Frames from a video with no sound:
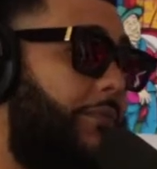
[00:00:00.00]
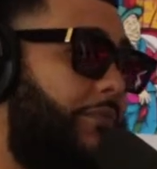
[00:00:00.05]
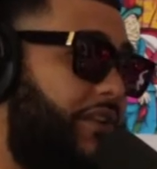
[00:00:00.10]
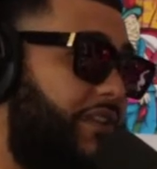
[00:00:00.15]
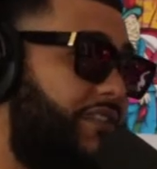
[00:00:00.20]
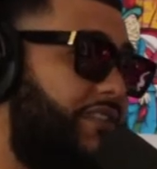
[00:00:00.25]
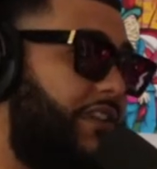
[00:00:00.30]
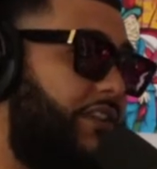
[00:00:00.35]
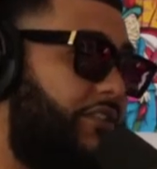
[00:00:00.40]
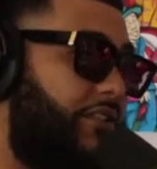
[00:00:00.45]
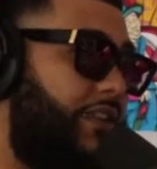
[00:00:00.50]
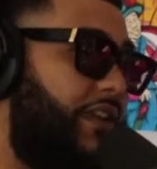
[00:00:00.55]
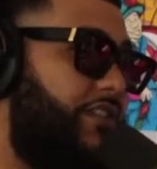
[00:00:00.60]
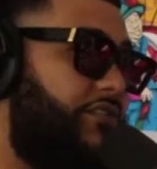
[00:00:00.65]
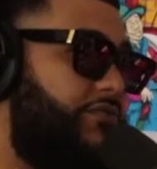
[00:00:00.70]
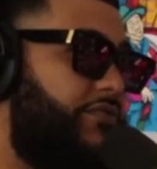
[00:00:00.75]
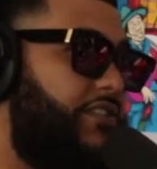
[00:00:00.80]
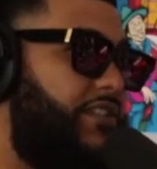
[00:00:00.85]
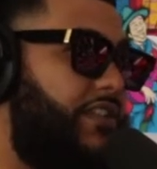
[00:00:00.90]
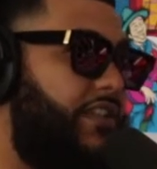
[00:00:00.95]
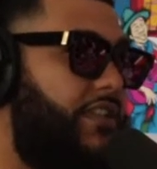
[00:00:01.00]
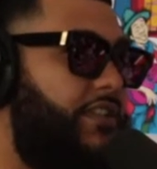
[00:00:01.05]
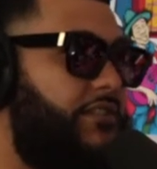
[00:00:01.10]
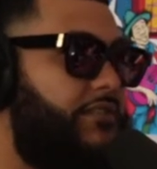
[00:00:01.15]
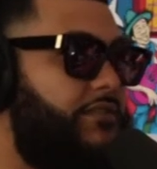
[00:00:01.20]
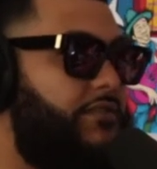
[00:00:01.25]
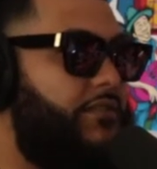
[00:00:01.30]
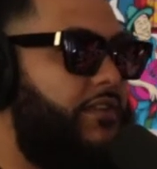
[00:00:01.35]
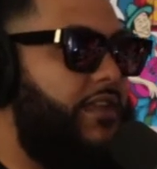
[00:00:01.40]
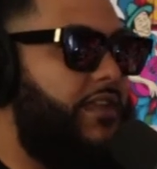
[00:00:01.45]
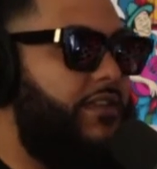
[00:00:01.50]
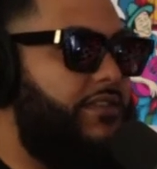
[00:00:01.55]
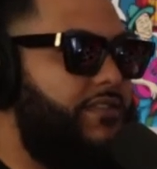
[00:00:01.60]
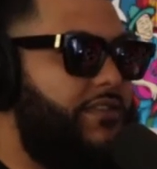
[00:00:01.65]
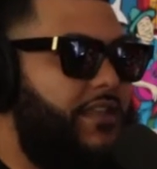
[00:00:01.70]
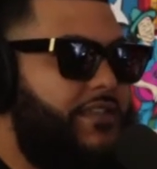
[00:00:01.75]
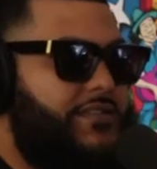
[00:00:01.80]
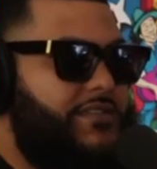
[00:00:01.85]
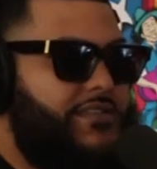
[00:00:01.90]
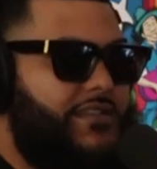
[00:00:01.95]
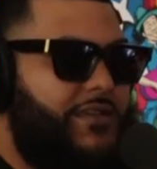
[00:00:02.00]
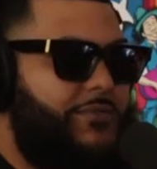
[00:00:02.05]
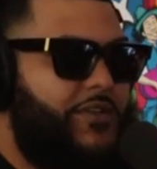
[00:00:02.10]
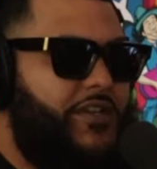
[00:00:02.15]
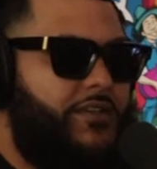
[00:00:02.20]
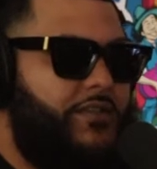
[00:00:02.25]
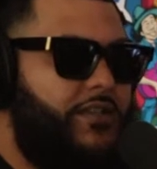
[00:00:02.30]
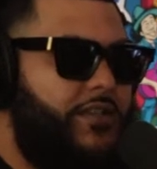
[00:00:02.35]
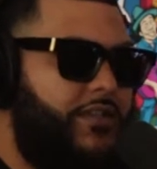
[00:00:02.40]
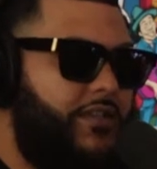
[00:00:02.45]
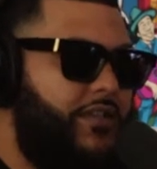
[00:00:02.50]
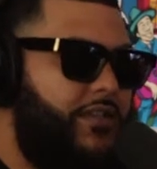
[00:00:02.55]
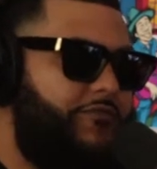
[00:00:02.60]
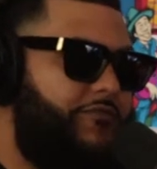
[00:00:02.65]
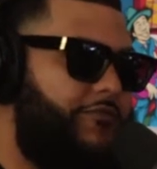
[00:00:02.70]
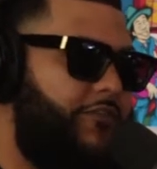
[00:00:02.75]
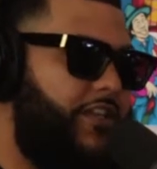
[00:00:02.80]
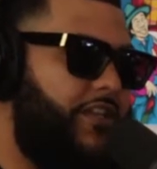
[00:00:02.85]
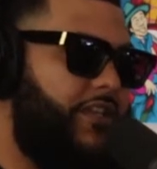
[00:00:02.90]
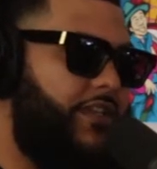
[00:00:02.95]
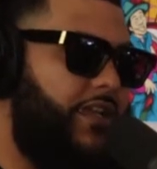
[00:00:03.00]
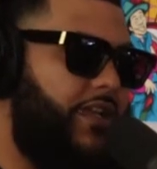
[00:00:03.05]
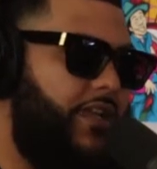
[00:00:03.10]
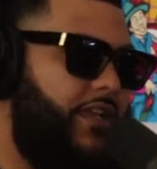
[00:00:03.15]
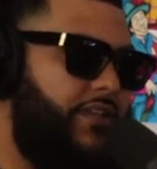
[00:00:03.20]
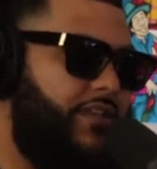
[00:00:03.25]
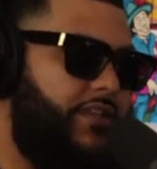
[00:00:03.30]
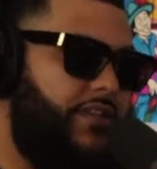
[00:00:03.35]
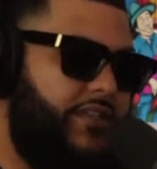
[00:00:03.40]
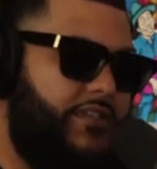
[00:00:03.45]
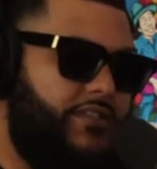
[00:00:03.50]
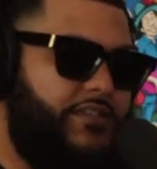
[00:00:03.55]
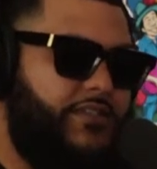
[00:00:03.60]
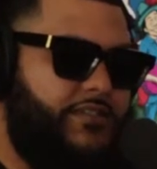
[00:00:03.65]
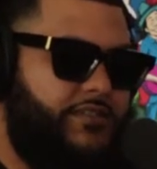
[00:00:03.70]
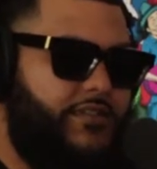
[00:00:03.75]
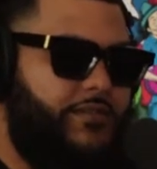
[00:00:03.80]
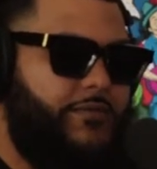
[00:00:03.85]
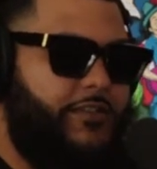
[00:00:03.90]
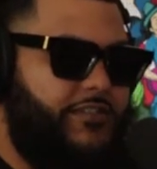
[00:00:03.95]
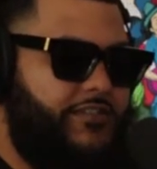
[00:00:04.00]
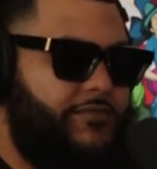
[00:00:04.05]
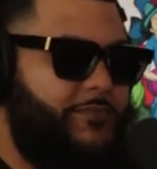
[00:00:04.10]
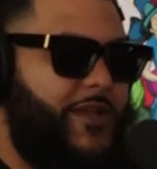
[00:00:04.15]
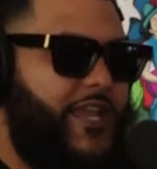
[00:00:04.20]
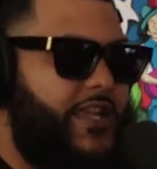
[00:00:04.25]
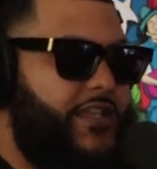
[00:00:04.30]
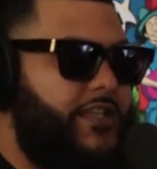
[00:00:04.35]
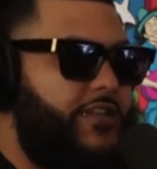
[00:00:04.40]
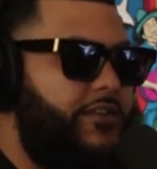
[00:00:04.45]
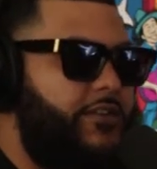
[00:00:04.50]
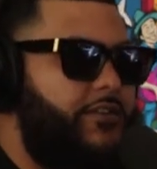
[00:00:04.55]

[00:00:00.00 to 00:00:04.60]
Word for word: but his hairline's receding. Like it's not the same hairline he fucking had, nigga. That shit's up, is back there